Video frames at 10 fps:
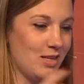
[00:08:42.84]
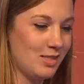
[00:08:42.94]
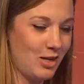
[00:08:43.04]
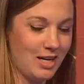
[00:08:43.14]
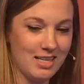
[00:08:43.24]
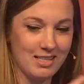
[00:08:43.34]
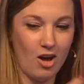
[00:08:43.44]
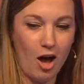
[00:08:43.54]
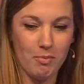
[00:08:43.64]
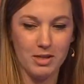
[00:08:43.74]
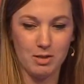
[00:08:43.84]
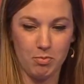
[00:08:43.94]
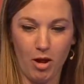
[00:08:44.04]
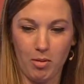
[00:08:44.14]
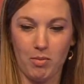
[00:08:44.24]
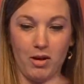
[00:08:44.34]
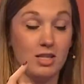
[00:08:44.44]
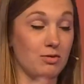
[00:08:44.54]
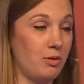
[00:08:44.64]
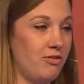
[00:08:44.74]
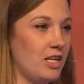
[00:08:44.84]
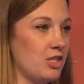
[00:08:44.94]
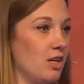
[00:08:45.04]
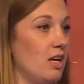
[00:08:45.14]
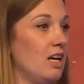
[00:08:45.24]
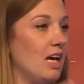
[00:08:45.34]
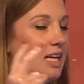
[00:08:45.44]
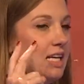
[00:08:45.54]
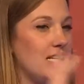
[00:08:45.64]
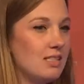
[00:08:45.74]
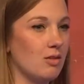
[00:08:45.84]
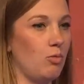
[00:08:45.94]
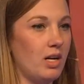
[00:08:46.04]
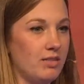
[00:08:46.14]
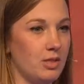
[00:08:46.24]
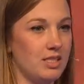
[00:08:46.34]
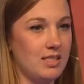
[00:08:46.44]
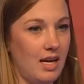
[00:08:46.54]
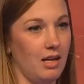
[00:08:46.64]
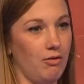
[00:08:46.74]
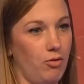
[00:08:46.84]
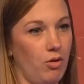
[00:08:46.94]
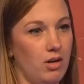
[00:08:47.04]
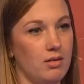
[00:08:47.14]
are his hobbies, blah, blah, blah, his profession, and he's the one we're designing for.